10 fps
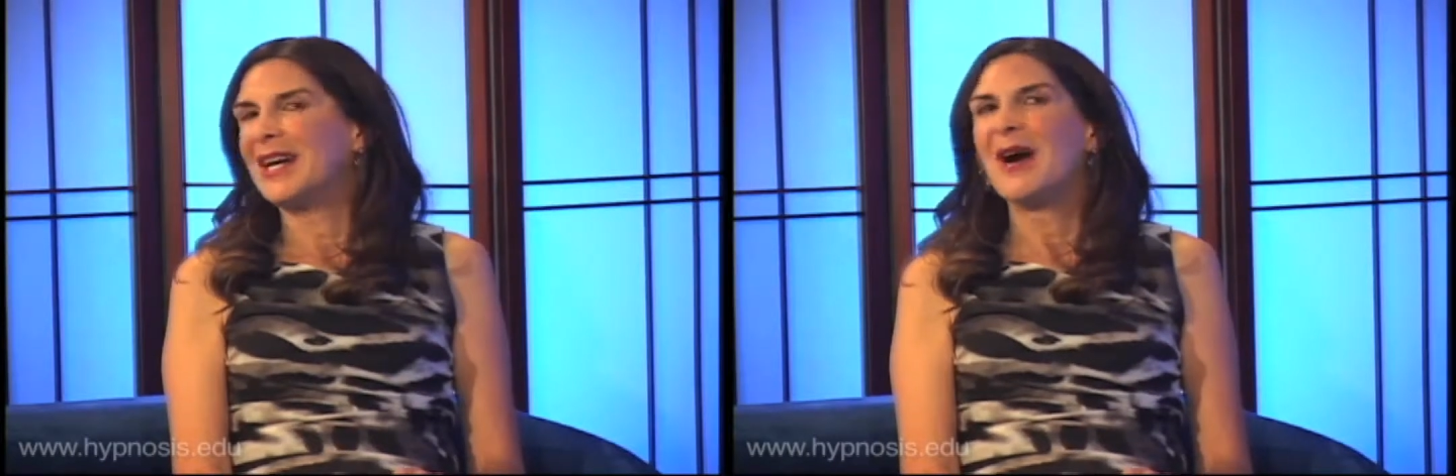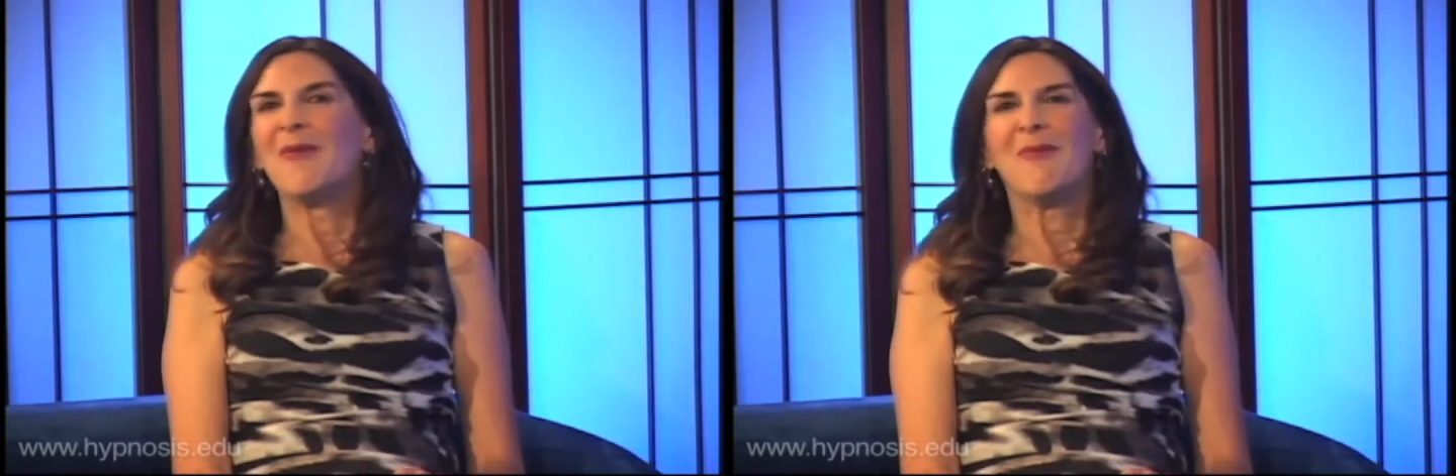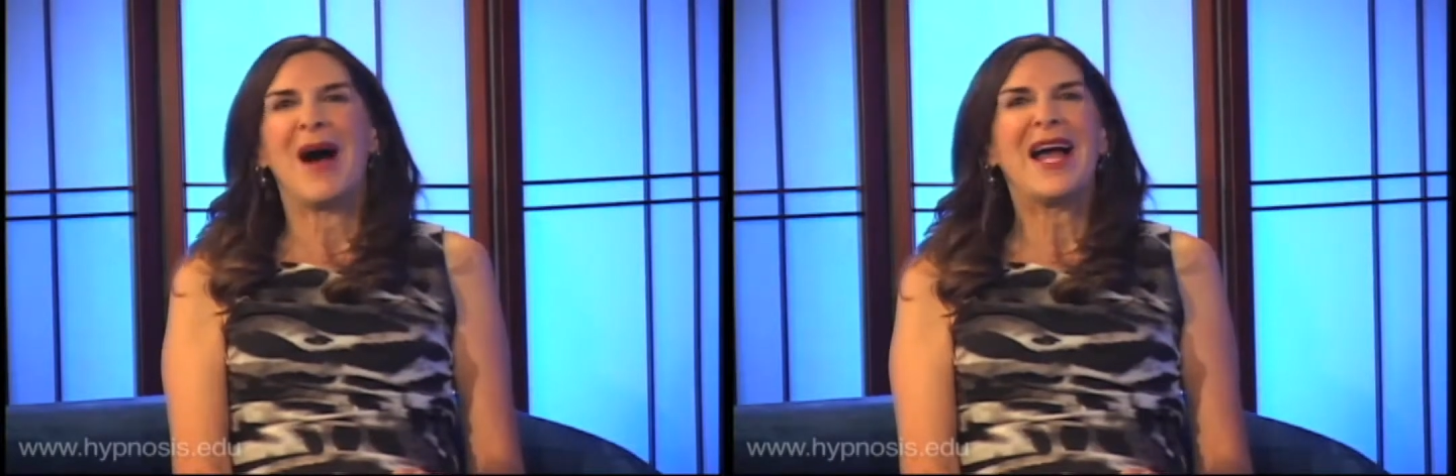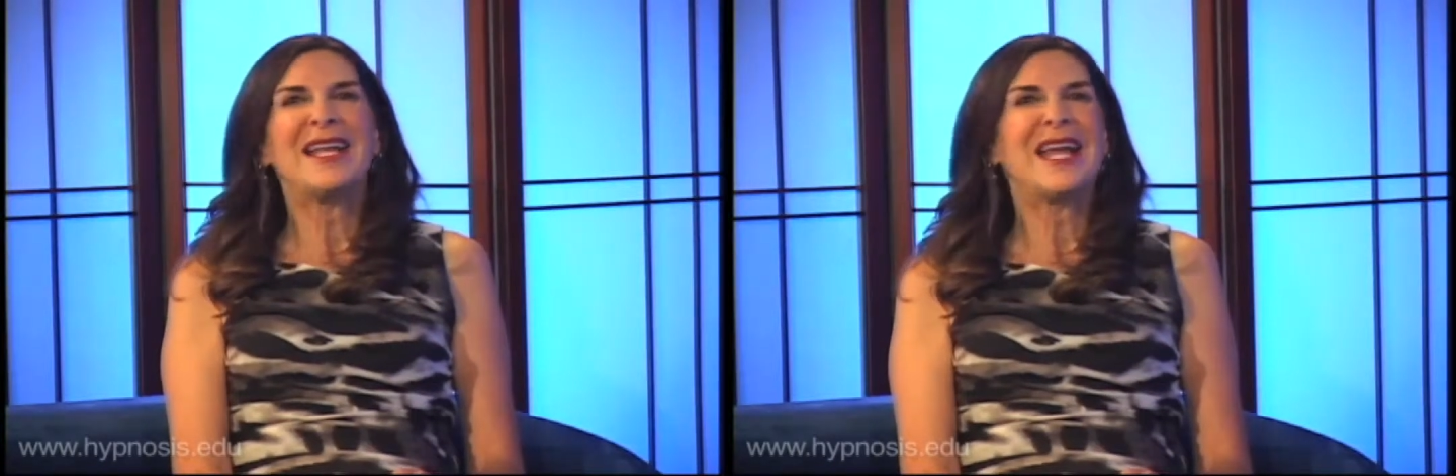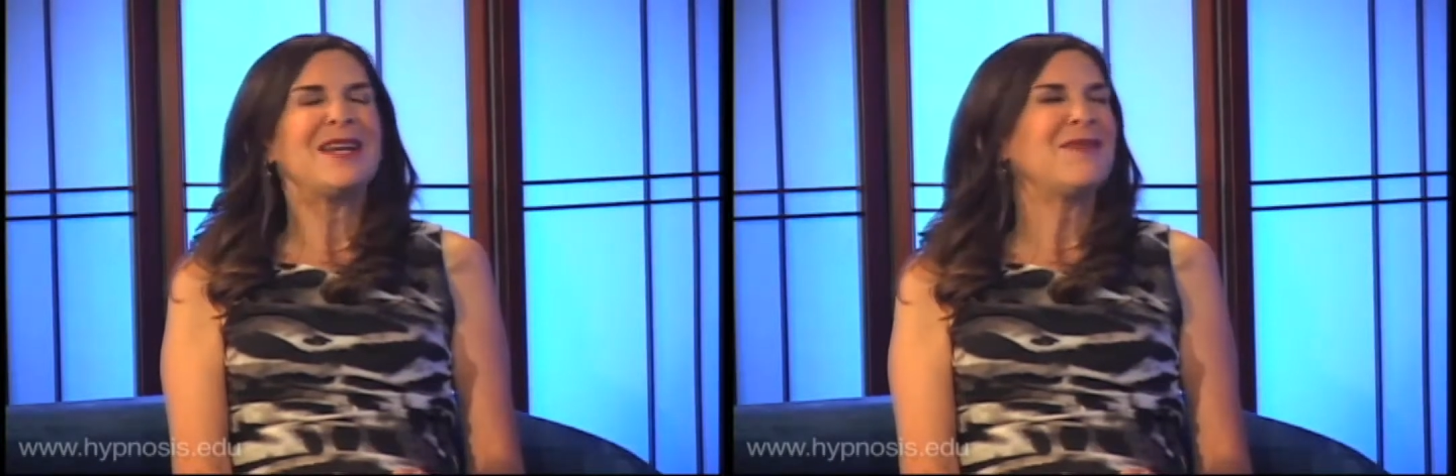My
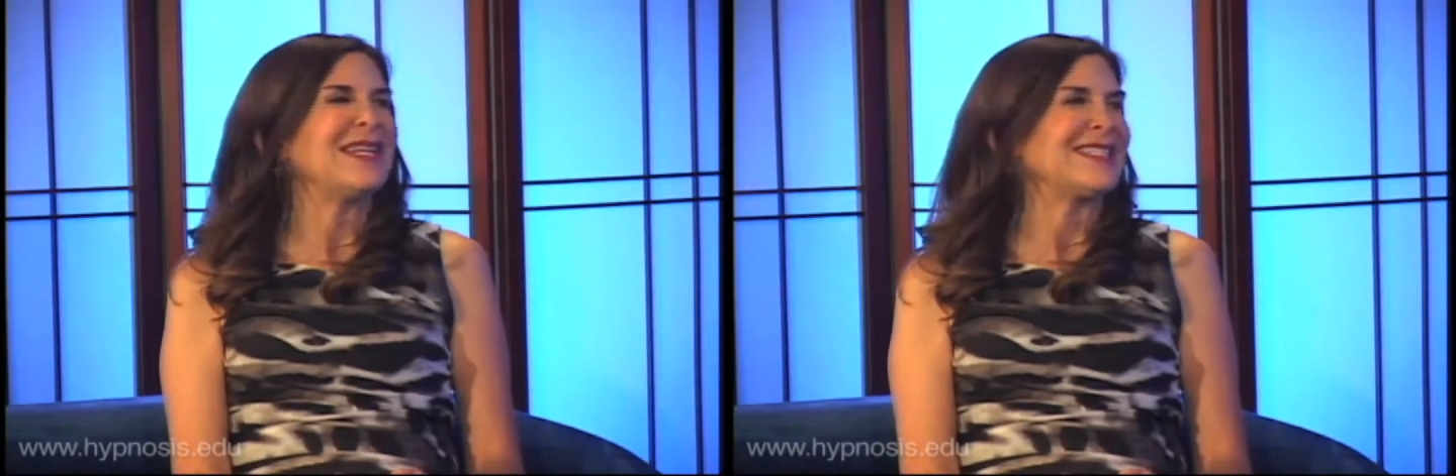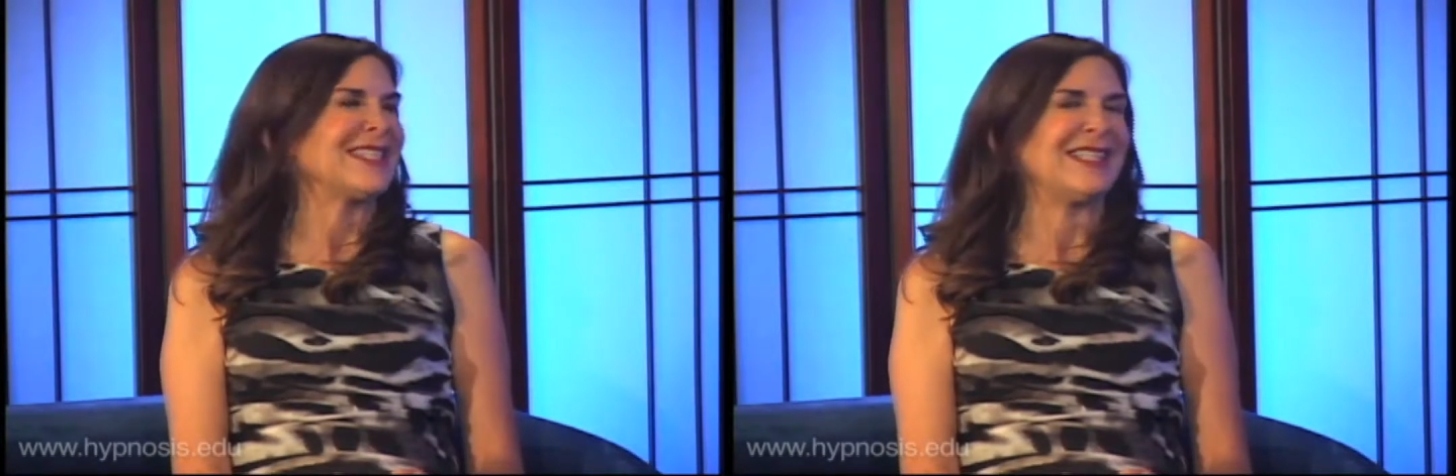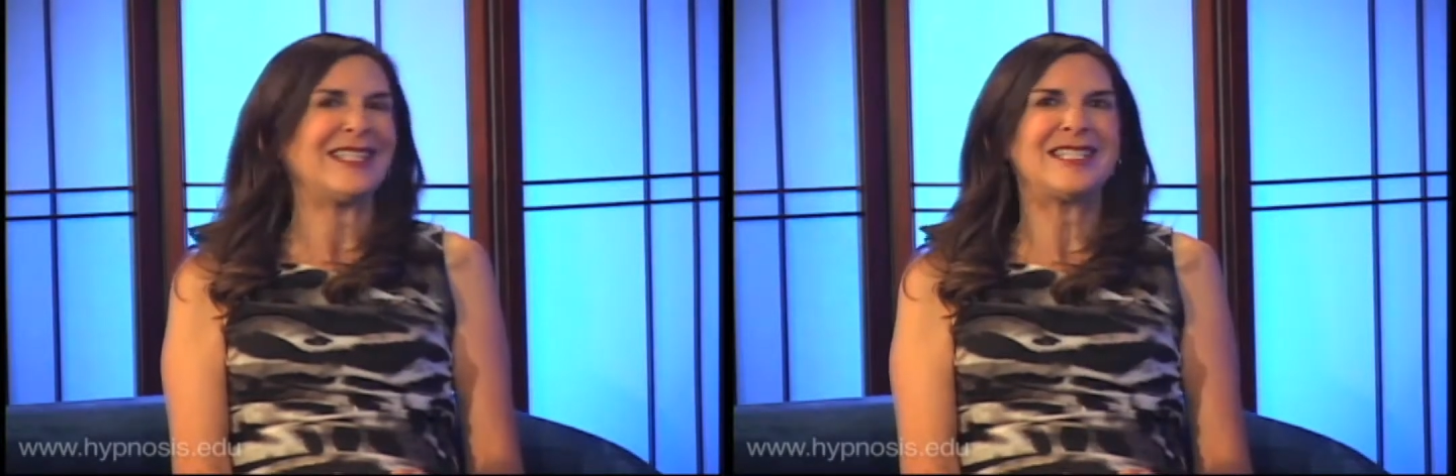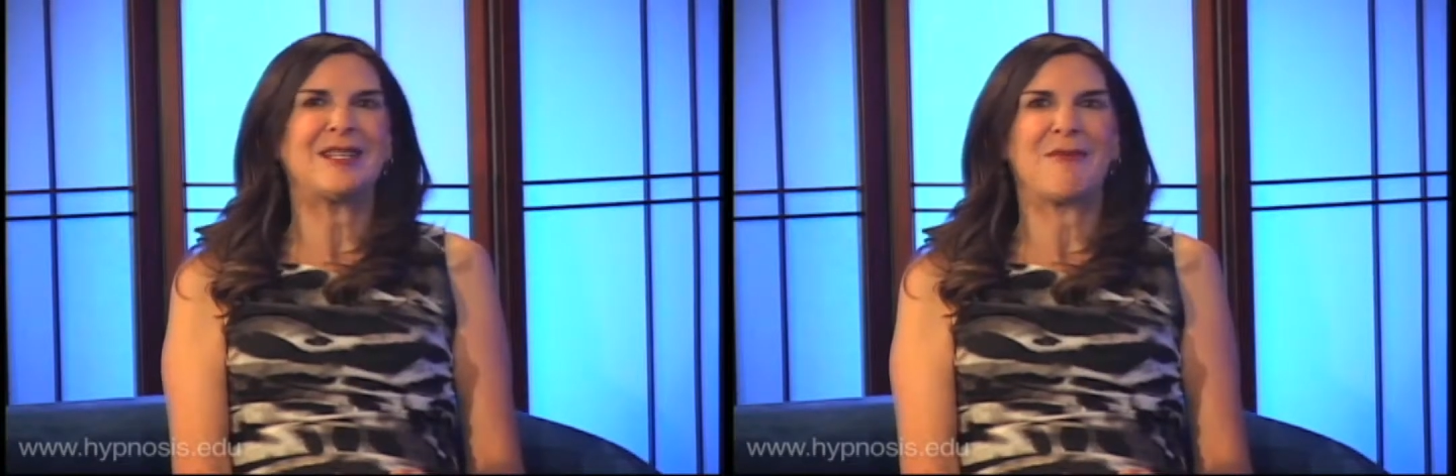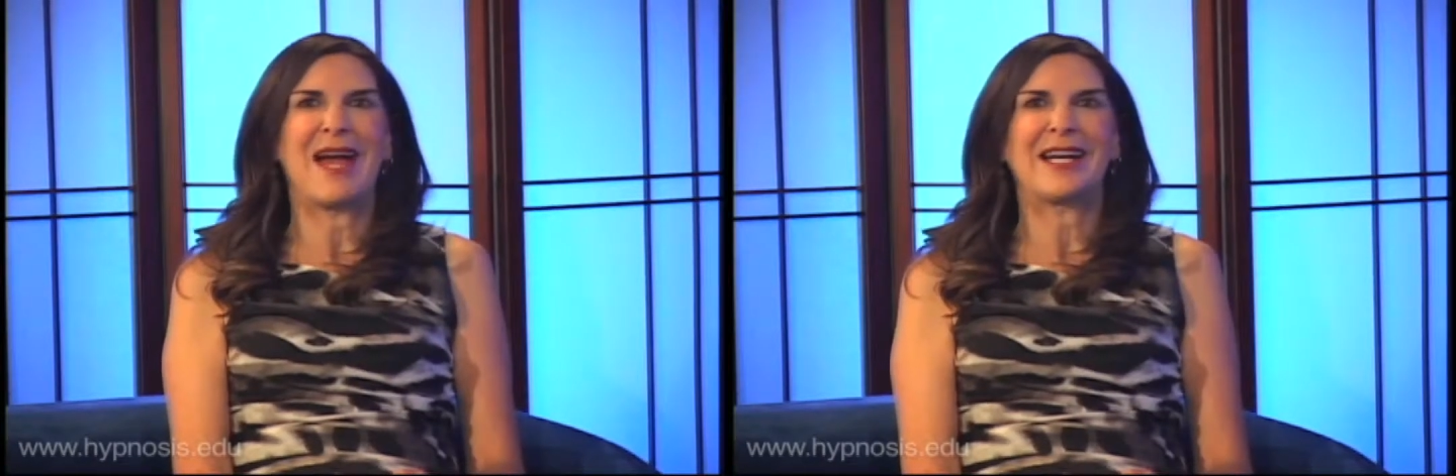name is
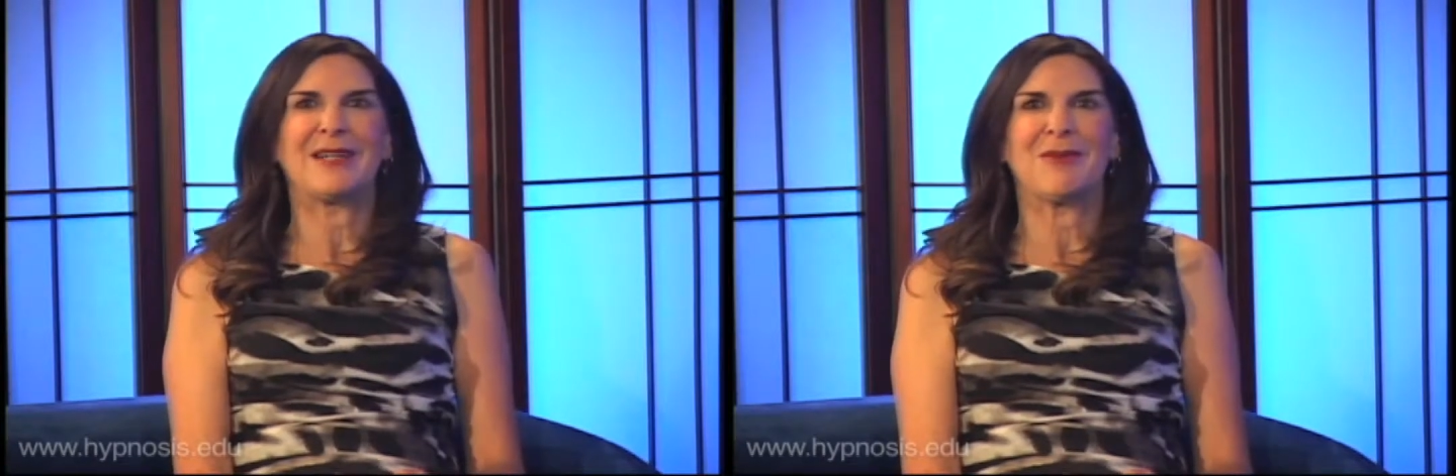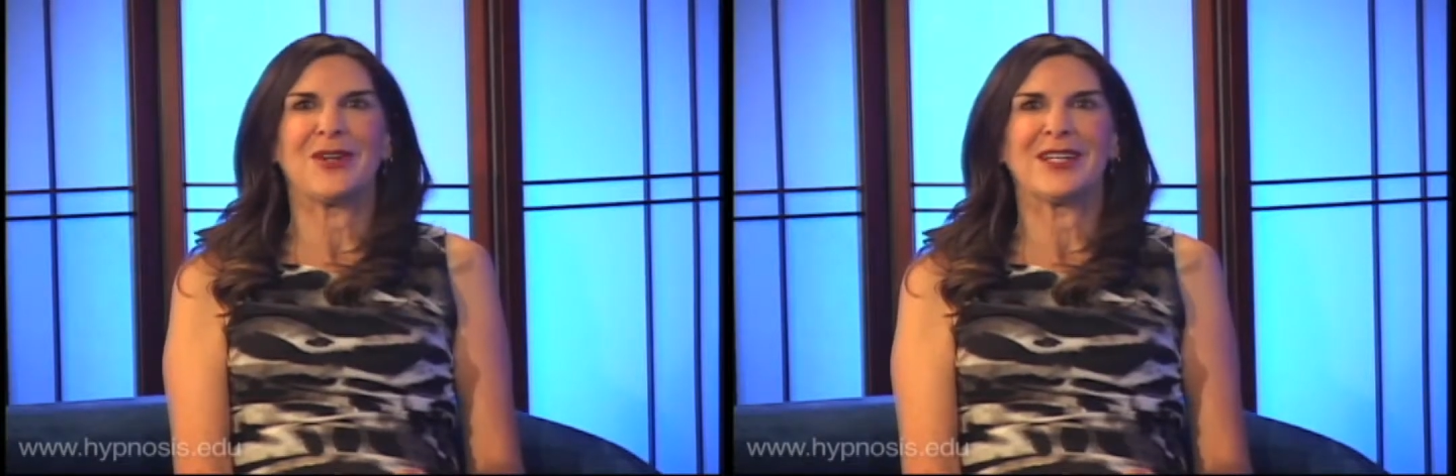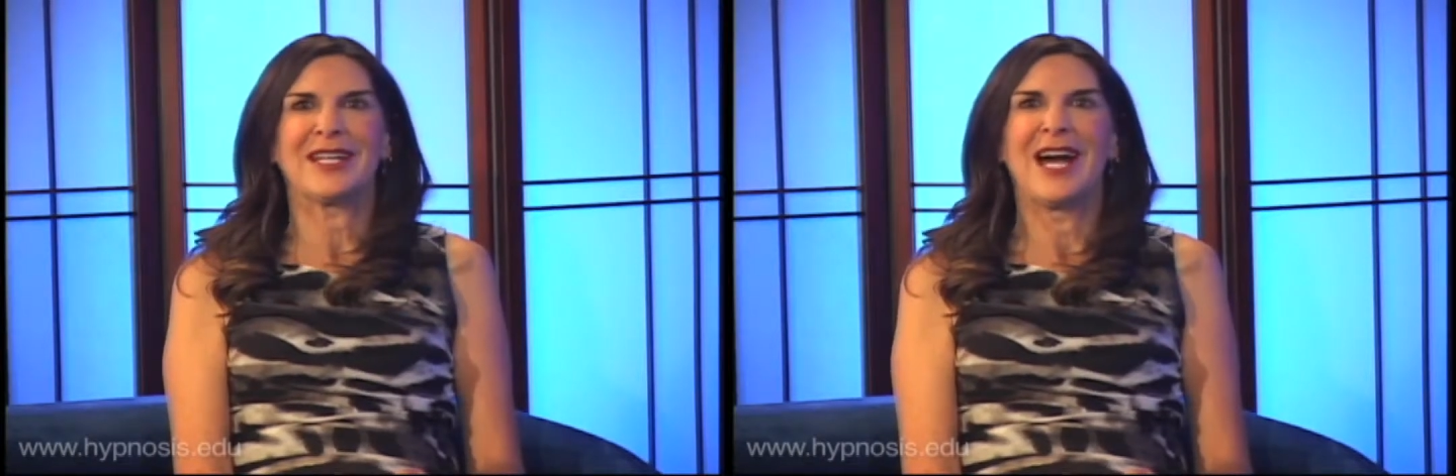Lisa Mackenberg.